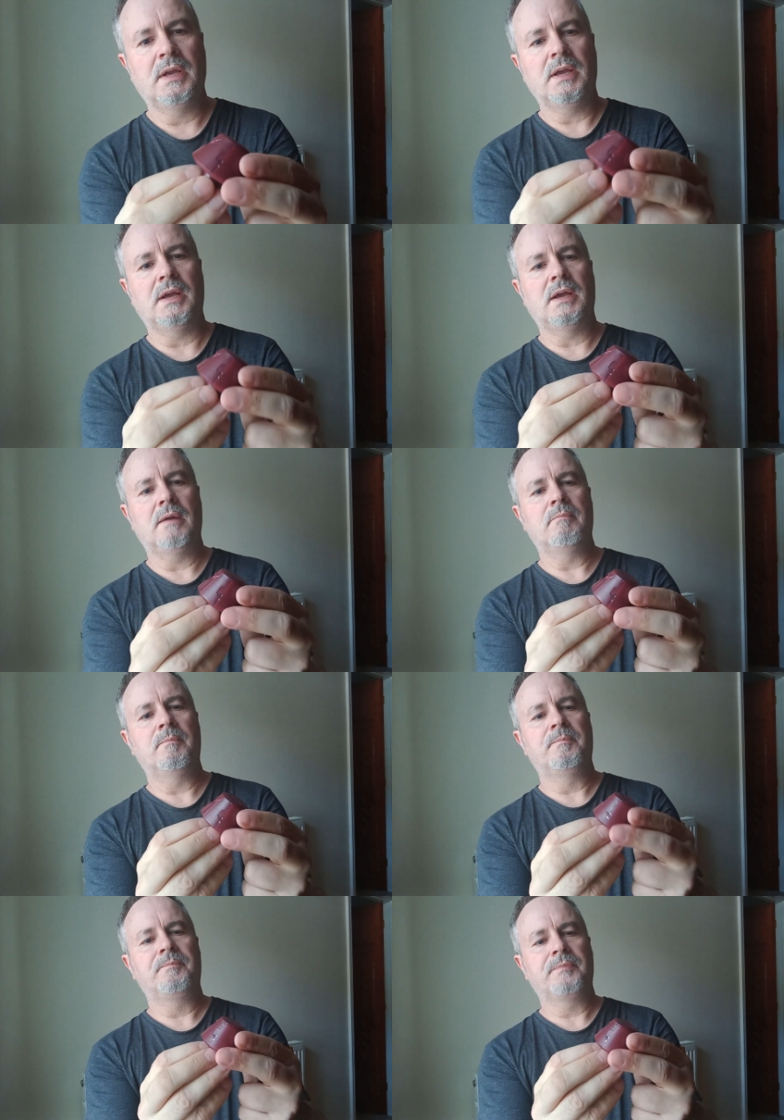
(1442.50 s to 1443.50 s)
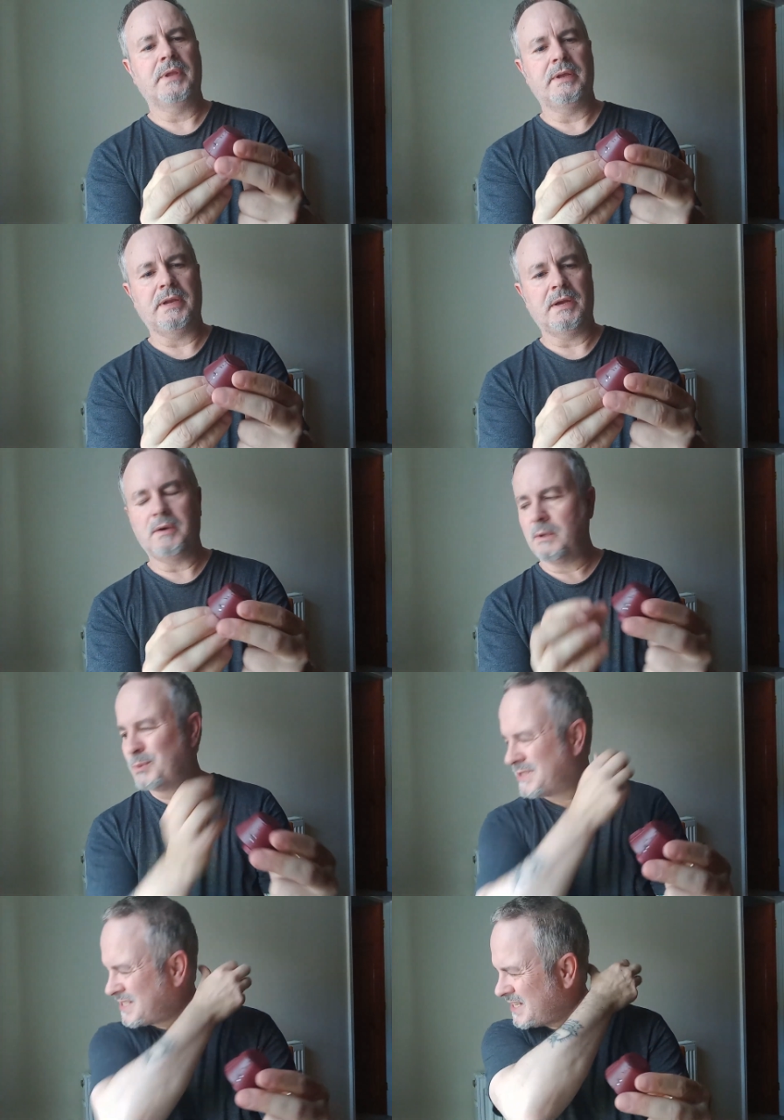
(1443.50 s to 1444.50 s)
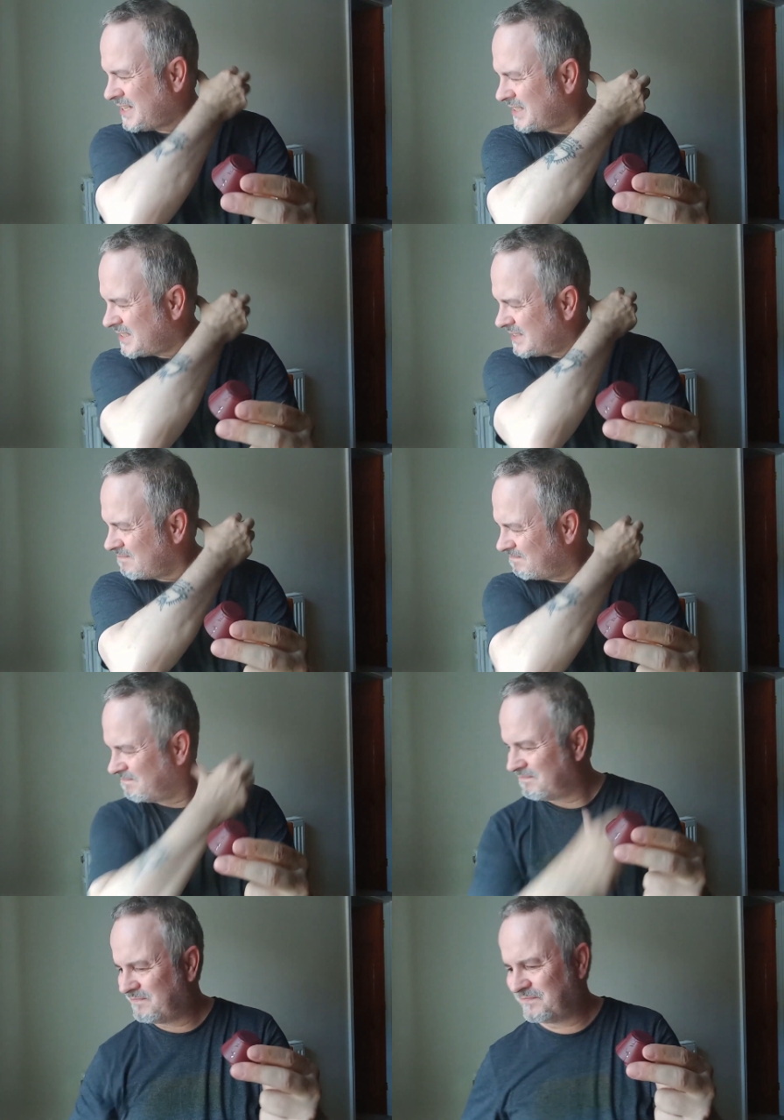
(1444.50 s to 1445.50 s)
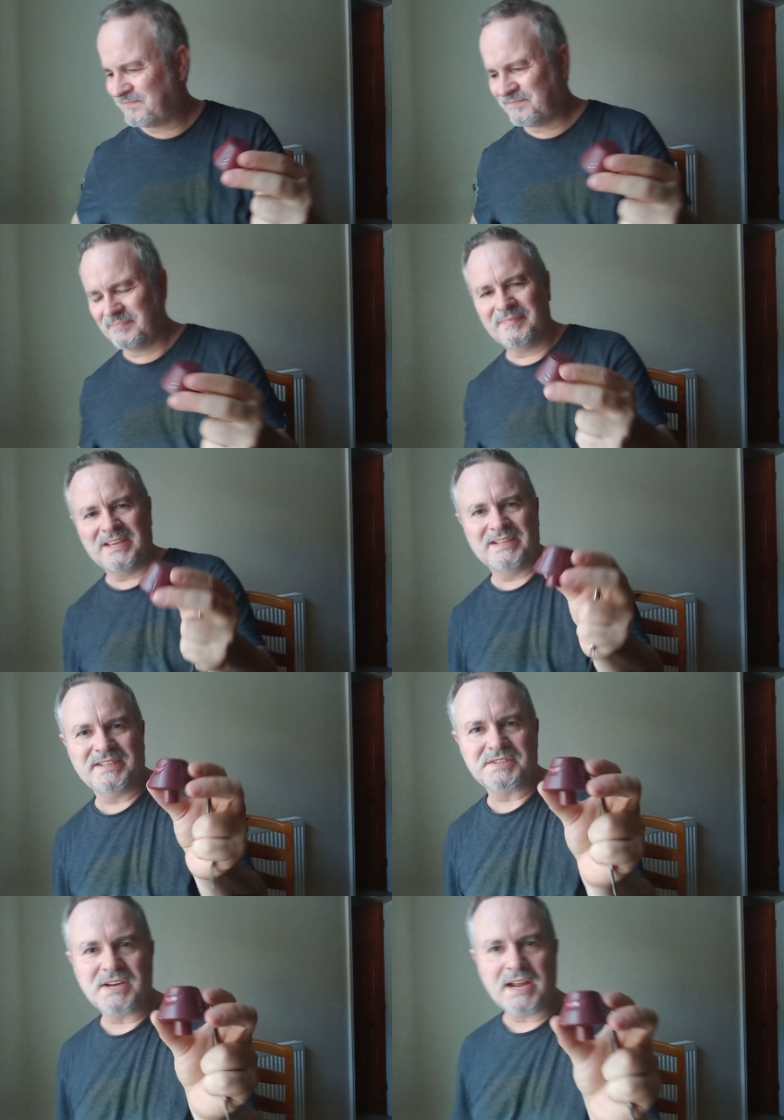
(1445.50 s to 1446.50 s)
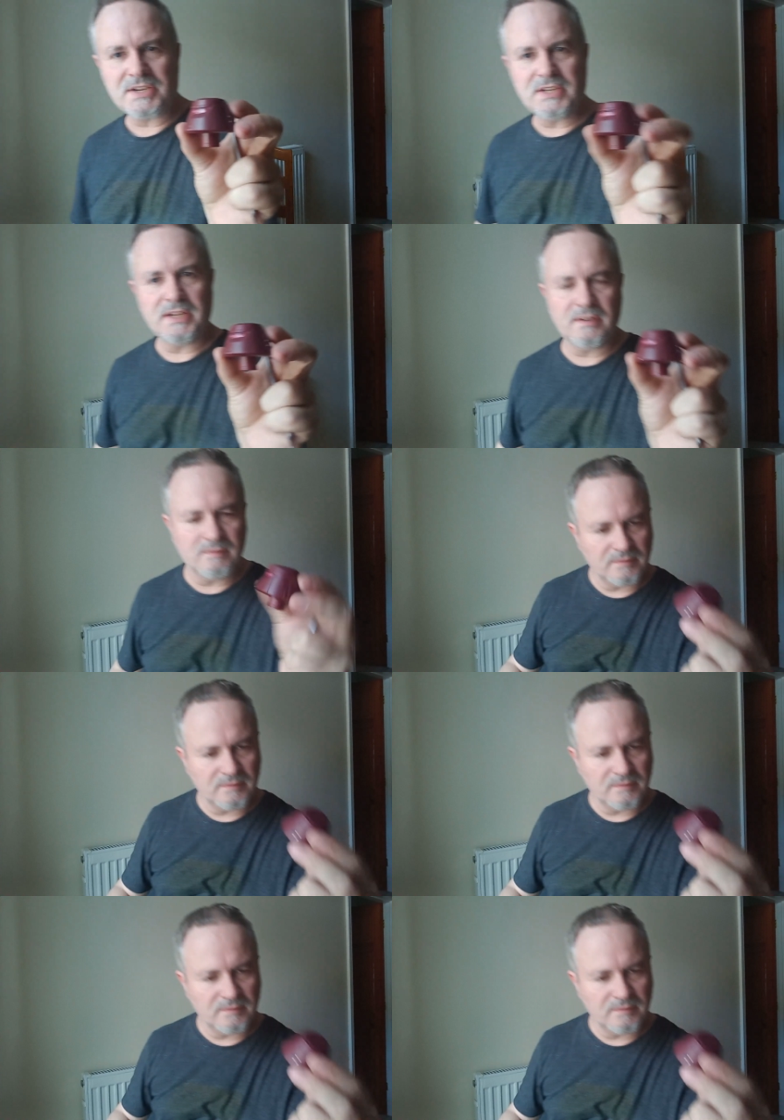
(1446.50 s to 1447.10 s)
Now, I would say that he doesn't actually